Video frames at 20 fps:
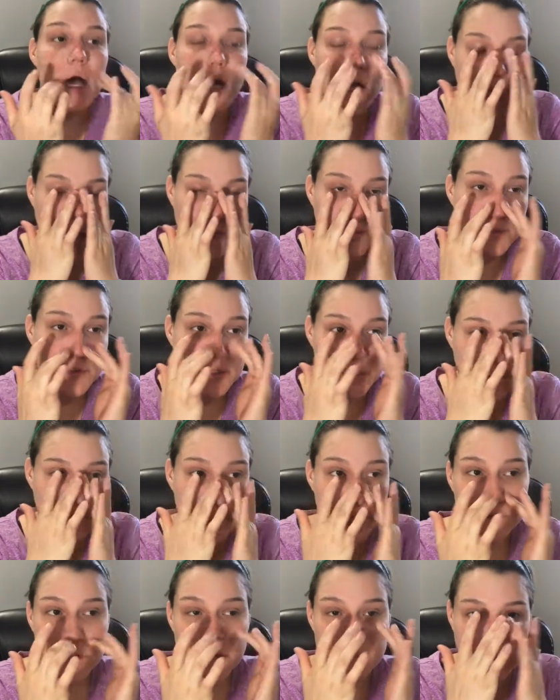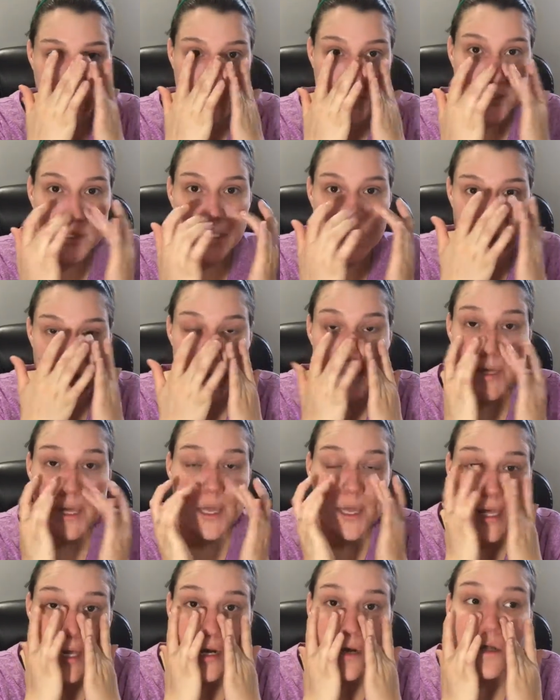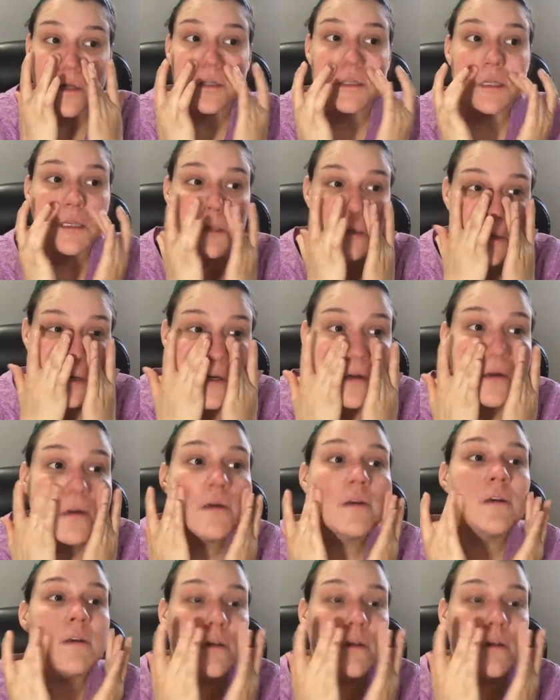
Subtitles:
So it wasn't breaking the bank at all either.